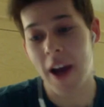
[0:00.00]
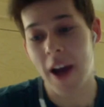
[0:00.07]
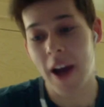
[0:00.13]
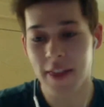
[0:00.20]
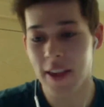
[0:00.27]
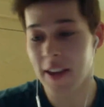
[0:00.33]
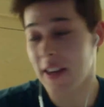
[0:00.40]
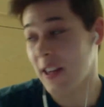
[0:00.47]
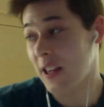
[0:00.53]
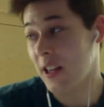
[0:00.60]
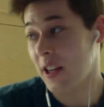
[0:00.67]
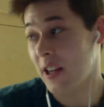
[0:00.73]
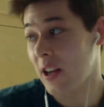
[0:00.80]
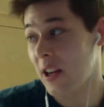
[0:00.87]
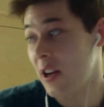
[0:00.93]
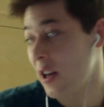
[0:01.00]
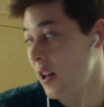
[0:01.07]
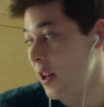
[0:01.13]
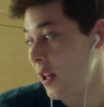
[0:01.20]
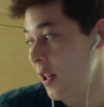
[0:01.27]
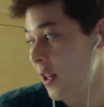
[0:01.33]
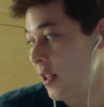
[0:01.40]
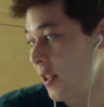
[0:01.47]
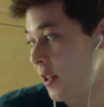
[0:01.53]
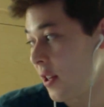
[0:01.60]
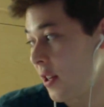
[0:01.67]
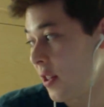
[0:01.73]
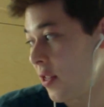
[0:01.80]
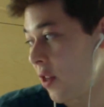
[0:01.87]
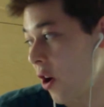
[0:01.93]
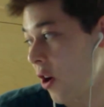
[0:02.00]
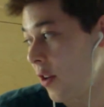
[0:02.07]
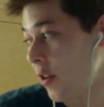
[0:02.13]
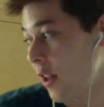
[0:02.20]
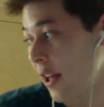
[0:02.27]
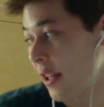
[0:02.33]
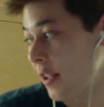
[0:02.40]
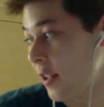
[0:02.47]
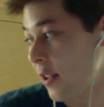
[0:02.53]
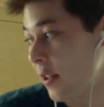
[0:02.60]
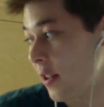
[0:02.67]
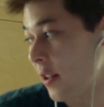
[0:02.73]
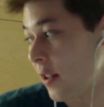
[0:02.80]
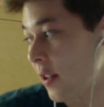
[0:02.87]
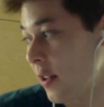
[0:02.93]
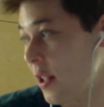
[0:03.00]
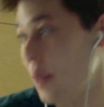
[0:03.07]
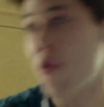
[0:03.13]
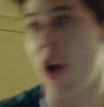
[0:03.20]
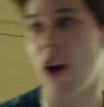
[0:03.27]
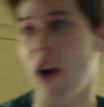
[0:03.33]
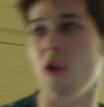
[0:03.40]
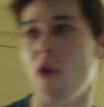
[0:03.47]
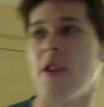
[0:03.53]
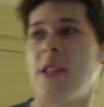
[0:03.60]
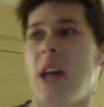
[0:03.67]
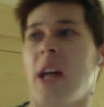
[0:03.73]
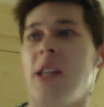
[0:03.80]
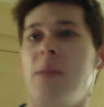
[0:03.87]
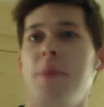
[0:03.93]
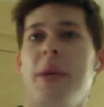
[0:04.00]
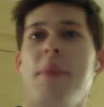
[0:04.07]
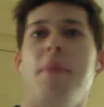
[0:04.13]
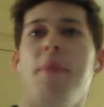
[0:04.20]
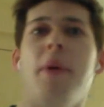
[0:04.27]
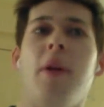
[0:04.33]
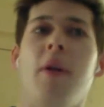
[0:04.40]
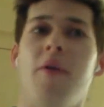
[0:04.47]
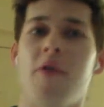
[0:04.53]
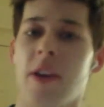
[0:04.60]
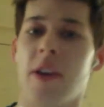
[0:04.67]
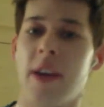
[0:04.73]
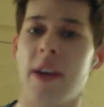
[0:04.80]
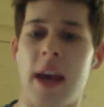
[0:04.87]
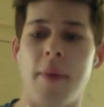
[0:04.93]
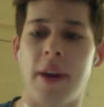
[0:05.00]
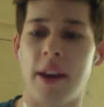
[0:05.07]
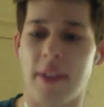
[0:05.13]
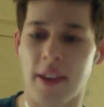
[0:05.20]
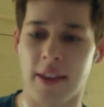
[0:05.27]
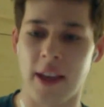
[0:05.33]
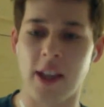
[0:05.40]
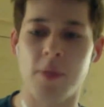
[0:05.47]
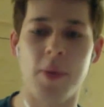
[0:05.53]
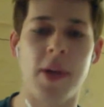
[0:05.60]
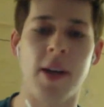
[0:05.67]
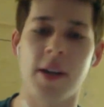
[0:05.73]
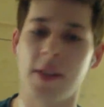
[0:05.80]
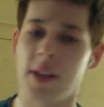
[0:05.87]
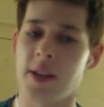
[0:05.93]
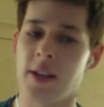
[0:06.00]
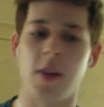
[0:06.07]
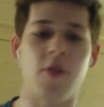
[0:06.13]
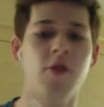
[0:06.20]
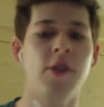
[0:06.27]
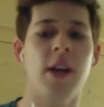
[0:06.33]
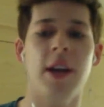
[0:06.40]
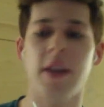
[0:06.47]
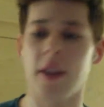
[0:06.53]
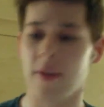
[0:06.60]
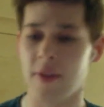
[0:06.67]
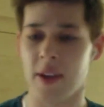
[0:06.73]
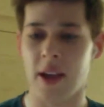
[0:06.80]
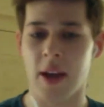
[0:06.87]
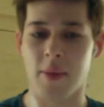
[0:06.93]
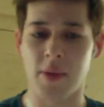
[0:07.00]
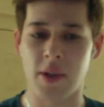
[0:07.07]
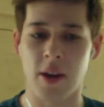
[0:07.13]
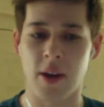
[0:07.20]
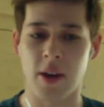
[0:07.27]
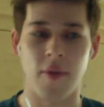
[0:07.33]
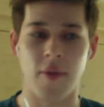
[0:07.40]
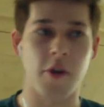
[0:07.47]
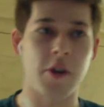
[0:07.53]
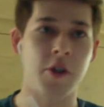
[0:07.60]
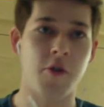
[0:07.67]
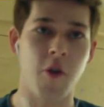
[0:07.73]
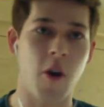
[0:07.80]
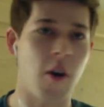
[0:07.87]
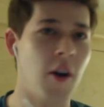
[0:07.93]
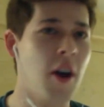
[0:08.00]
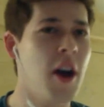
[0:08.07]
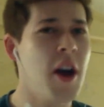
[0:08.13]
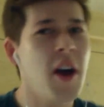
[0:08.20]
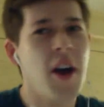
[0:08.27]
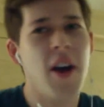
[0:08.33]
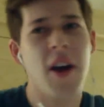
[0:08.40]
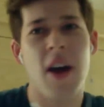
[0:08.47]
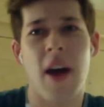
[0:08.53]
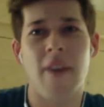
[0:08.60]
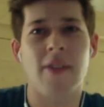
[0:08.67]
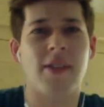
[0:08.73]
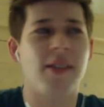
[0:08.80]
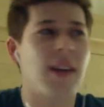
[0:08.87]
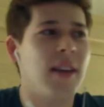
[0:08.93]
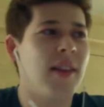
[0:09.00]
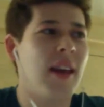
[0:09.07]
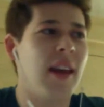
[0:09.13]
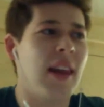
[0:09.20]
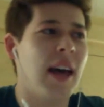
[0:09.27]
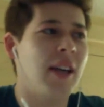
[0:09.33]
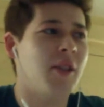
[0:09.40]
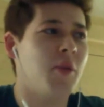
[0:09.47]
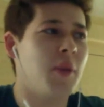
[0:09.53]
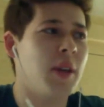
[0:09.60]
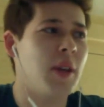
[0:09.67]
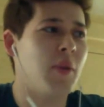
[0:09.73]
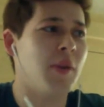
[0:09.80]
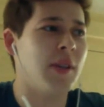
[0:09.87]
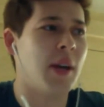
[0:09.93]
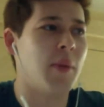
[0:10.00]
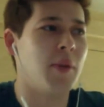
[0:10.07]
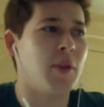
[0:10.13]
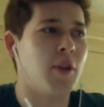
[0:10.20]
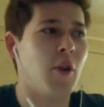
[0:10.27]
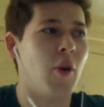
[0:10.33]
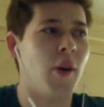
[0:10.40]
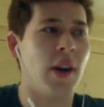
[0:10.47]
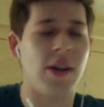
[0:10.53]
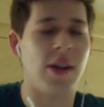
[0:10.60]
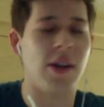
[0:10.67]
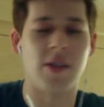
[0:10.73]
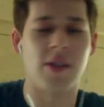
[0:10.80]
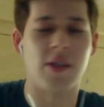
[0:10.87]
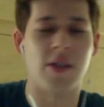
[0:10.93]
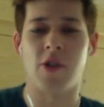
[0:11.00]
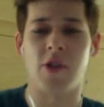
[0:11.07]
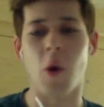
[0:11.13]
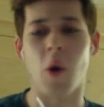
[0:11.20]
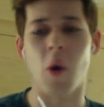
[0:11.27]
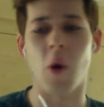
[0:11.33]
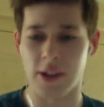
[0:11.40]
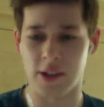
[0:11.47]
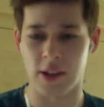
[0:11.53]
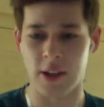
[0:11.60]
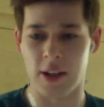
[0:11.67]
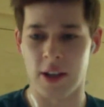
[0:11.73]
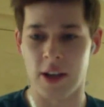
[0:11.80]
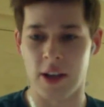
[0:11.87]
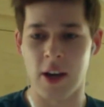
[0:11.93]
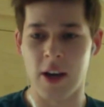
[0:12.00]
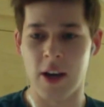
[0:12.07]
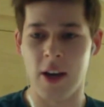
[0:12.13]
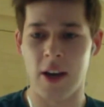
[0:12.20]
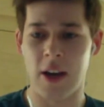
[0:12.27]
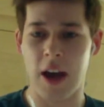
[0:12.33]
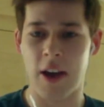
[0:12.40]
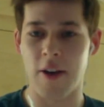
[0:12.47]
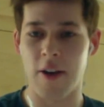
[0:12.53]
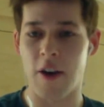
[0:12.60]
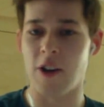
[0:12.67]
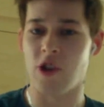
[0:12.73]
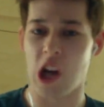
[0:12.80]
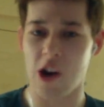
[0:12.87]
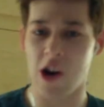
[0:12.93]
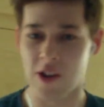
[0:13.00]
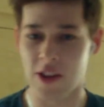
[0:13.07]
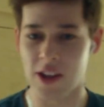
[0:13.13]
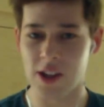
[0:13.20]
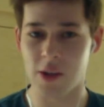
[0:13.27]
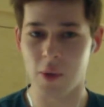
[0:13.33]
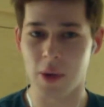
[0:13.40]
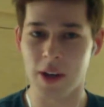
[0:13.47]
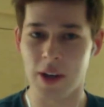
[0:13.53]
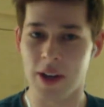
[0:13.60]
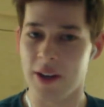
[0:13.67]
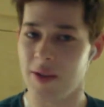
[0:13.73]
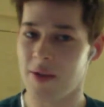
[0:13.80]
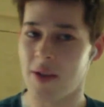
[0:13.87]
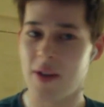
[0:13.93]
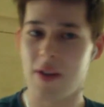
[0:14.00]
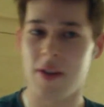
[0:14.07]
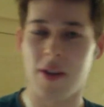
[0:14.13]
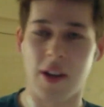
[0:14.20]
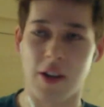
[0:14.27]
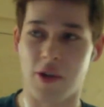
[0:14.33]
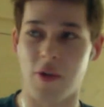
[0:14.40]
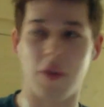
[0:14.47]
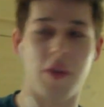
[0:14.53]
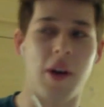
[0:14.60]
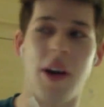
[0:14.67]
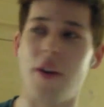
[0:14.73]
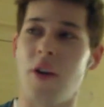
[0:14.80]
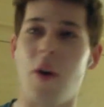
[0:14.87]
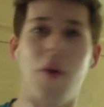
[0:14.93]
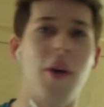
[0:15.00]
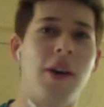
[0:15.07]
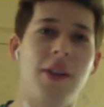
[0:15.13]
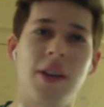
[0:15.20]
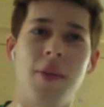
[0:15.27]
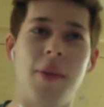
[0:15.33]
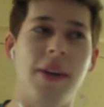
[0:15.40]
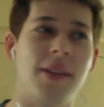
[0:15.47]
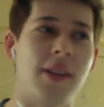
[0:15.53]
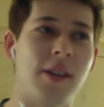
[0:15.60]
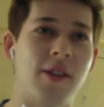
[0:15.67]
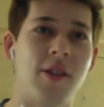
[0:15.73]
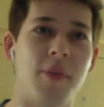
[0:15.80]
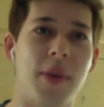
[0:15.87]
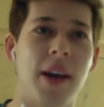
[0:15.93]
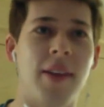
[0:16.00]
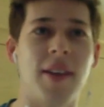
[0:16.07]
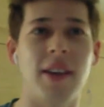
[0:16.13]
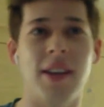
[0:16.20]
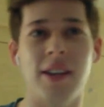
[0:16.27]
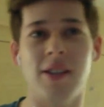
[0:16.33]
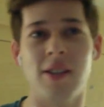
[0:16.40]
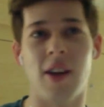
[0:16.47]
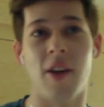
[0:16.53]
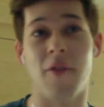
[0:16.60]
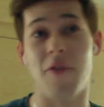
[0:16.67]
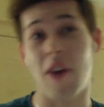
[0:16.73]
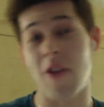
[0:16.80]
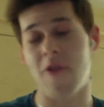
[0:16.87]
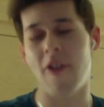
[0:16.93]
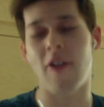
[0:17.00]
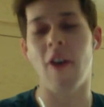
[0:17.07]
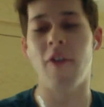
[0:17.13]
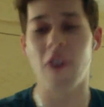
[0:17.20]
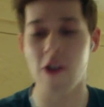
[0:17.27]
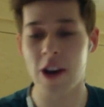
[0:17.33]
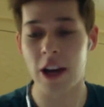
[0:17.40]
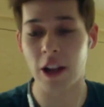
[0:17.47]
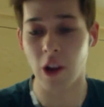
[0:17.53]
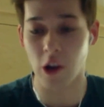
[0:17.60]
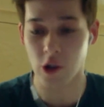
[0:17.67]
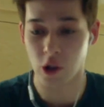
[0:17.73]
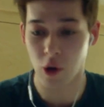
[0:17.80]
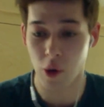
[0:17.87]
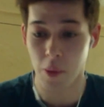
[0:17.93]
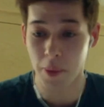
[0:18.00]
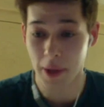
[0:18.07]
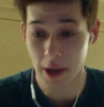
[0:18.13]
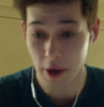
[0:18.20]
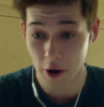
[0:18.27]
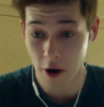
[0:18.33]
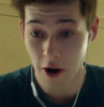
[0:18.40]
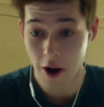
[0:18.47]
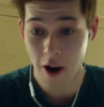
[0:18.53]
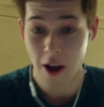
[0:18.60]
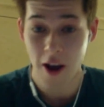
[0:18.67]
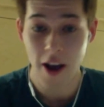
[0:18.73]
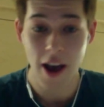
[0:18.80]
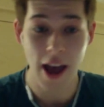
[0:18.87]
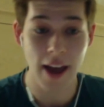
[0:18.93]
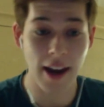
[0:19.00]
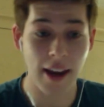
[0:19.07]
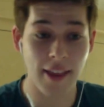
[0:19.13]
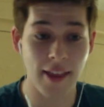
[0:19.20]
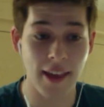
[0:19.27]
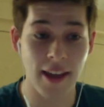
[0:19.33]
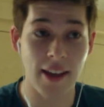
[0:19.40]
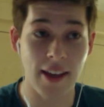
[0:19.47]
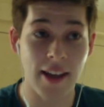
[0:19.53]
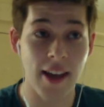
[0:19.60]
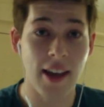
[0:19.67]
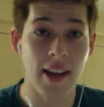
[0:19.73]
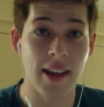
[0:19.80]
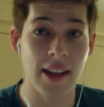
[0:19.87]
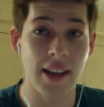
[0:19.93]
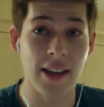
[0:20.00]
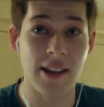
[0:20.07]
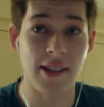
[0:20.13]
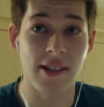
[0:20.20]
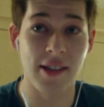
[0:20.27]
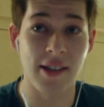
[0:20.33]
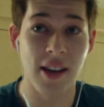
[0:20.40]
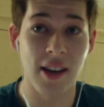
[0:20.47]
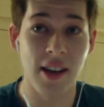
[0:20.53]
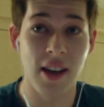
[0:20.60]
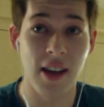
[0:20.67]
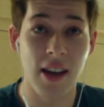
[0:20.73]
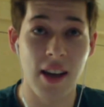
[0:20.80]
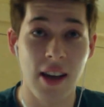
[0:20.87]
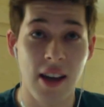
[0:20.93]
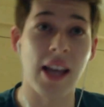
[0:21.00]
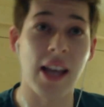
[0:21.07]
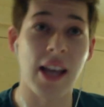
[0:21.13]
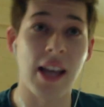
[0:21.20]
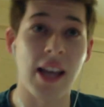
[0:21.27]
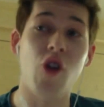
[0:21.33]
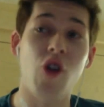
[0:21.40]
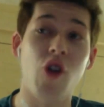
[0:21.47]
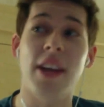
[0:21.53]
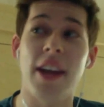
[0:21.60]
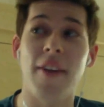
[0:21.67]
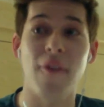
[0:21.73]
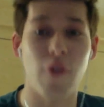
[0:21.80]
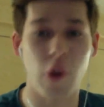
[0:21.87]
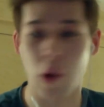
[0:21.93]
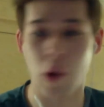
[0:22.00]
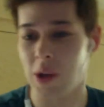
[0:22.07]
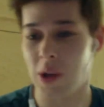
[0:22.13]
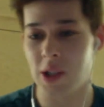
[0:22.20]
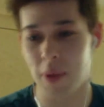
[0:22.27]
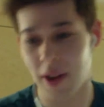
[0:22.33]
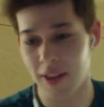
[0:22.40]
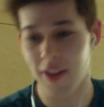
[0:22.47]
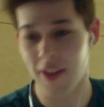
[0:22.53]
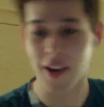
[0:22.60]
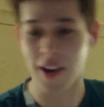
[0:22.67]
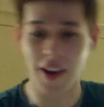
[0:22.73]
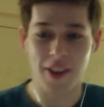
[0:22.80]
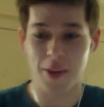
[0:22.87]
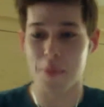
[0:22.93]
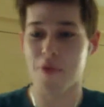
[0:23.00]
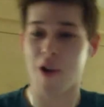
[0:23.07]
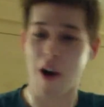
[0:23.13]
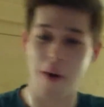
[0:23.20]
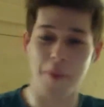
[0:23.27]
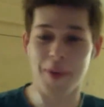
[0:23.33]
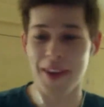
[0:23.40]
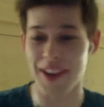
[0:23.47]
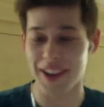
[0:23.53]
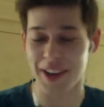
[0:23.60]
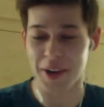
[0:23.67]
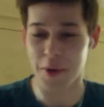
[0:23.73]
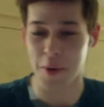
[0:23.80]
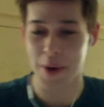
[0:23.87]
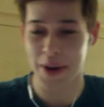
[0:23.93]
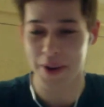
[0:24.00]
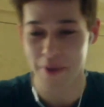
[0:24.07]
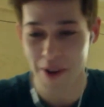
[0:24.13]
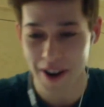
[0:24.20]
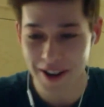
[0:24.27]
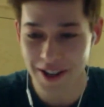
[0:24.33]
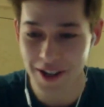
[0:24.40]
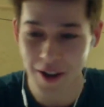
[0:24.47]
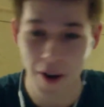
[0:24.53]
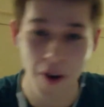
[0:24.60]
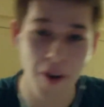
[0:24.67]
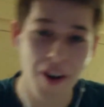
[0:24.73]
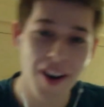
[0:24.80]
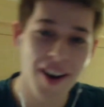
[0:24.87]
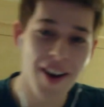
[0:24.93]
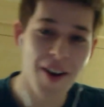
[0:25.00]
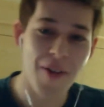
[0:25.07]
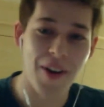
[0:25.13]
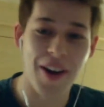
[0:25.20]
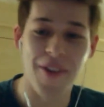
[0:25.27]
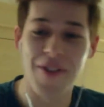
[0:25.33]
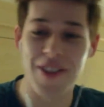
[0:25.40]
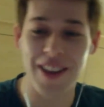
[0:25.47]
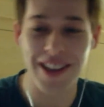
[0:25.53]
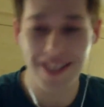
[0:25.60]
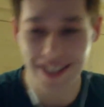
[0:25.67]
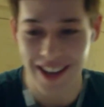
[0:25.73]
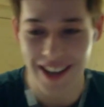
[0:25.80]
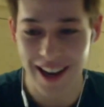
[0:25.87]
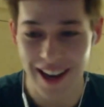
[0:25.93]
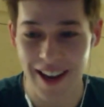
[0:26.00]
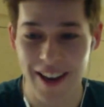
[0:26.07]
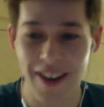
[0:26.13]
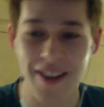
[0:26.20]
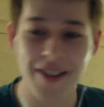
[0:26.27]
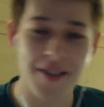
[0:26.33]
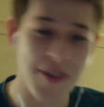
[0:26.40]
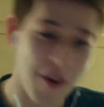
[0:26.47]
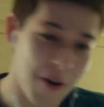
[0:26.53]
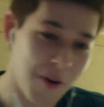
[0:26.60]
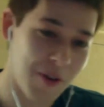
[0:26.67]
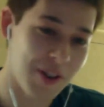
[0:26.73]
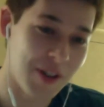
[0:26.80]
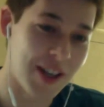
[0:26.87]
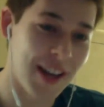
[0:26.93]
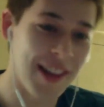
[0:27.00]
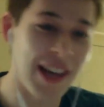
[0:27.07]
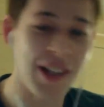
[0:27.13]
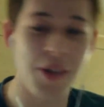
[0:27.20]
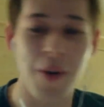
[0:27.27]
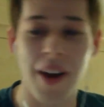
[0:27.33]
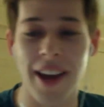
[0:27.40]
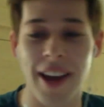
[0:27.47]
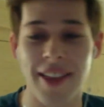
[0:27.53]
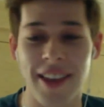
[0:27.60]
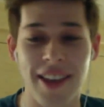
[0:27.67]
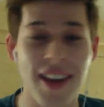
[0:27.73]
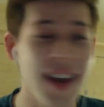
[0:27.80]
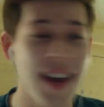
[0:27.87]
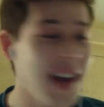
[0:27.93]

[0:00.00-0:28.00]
think he thought he prioritized people over the game, and I think that's because his understanding of the game is not very strong. Having said that, last week he was able to go against Mitch so easily and not Jared this week until, I don't know, it didn't make sense to me. I think he's a very illogical player, and I think he's strongly influenced by the prom king and queen, right? So whatever they say goes, and that's why I think he